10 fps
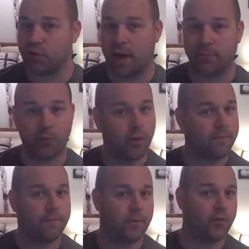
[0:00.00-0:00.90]
chapter
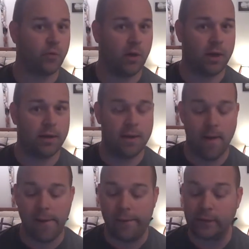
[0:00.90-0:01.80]
1, verse 1.
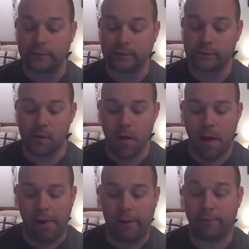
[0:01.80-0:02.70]

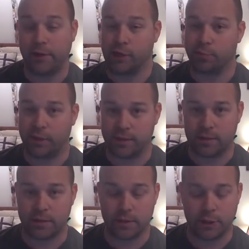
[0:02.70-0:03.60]
A very good place
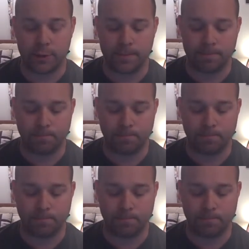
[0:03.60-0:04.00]
to start.